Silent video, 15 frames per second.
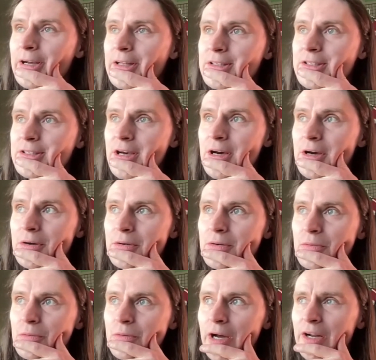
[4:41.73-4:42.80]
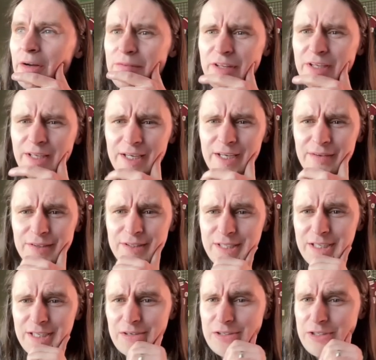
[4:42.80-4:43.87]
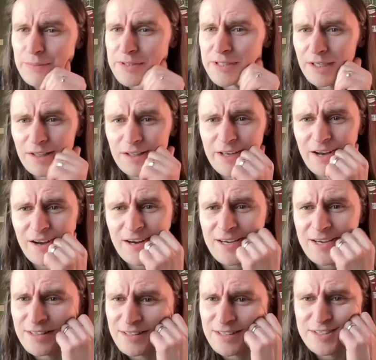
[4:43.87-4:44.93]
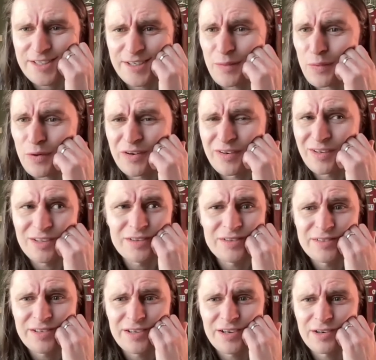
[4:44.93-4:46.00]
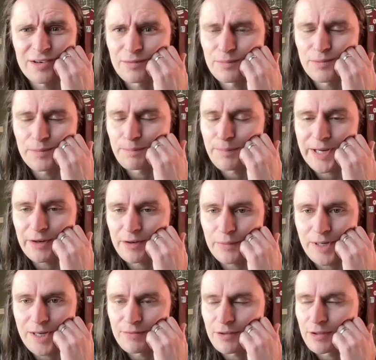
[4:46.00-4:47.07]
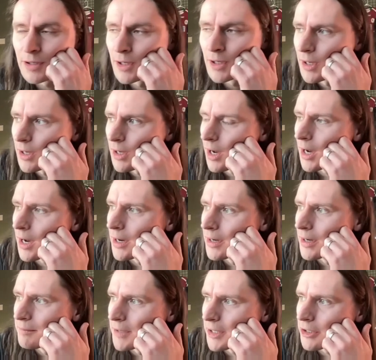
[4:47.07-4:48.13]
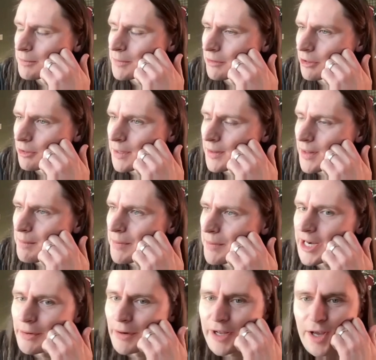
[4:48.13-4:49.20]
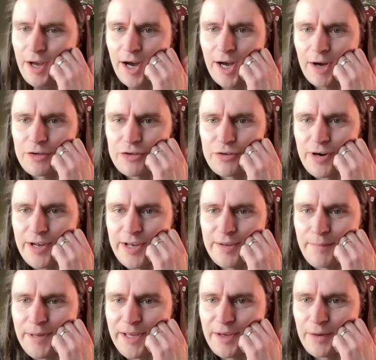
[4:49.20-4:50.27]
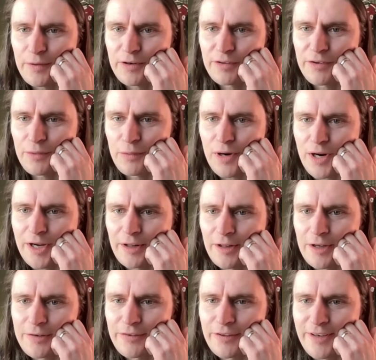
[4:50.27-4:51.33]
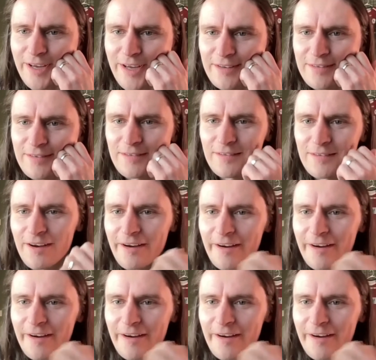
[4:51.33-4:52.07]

And so I don't think any of the tiers are particularly high. I think there's like a $1 tier or £1 or whatever. I could be wrong about that. But anyway, I'll try and make it worth your while over the next